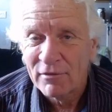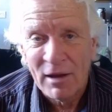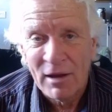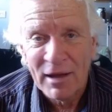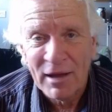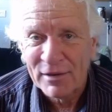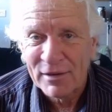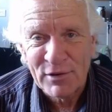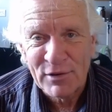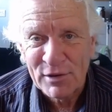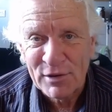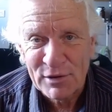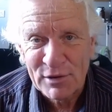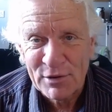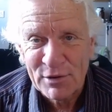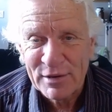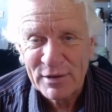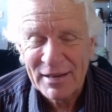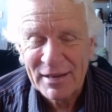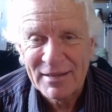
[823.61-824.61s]
I couldn't do
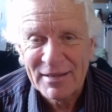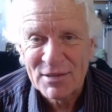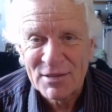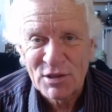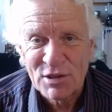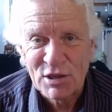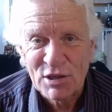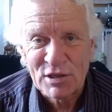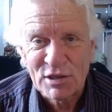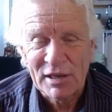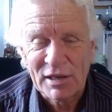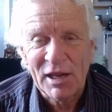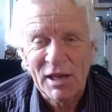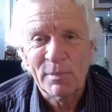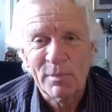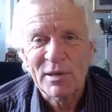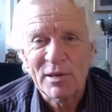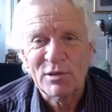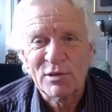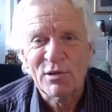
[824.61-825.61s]
it. It's just a little
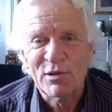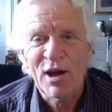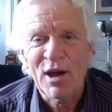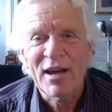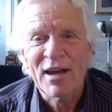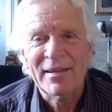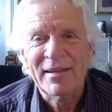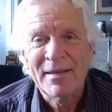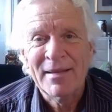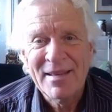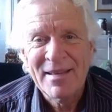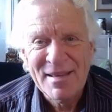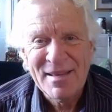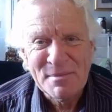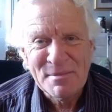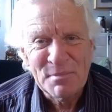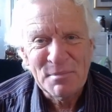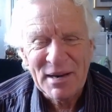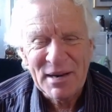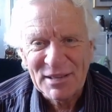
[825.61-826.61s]
bit too hot.
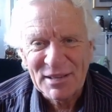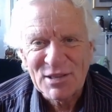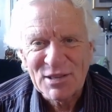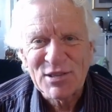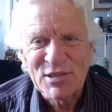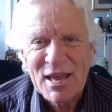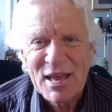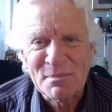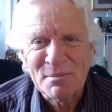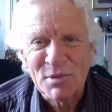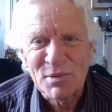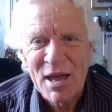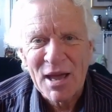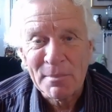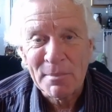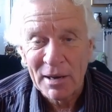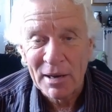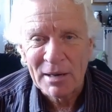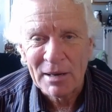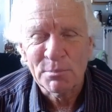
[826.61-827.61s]
But at the same
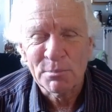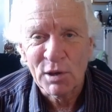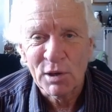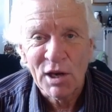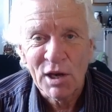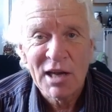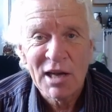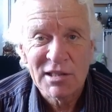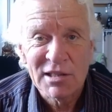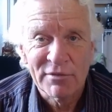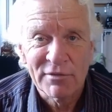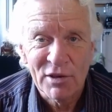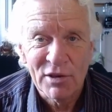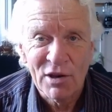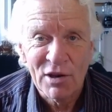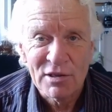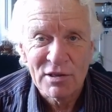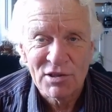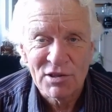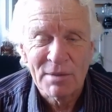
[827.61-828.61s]
time, I can put lots of it
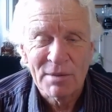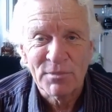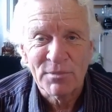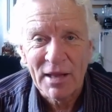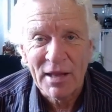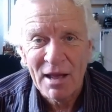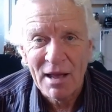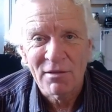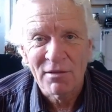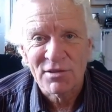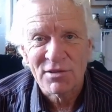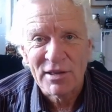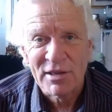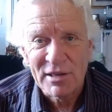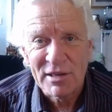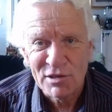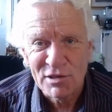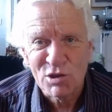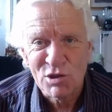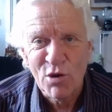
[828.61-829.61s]
on something else and
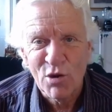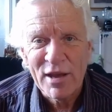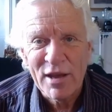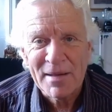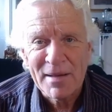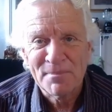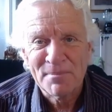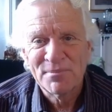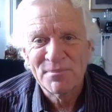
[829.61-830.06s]
enjoy it.